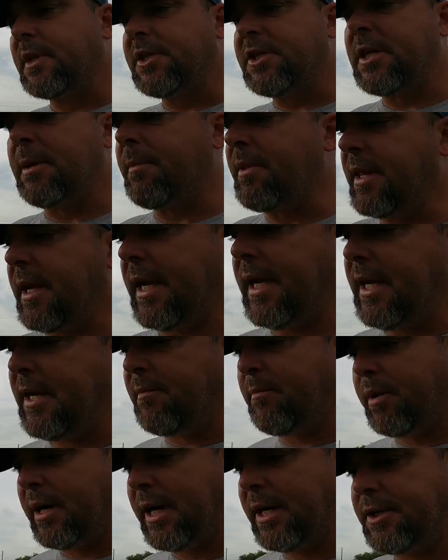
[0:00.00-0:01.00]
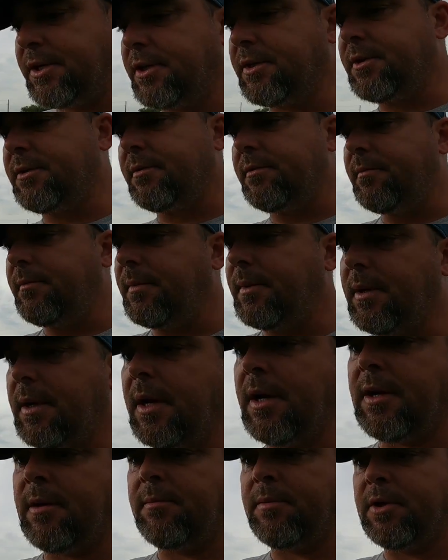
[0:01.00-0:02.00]
Some of the end branches,
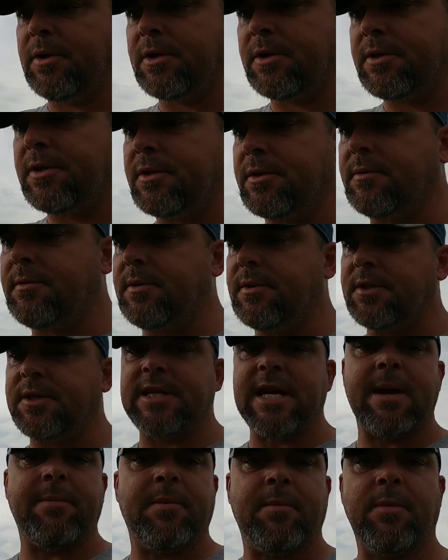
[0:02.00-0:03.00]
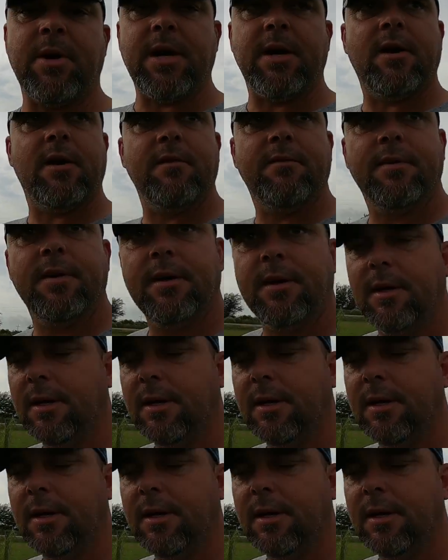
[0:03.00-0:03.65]
you can just snap them right off.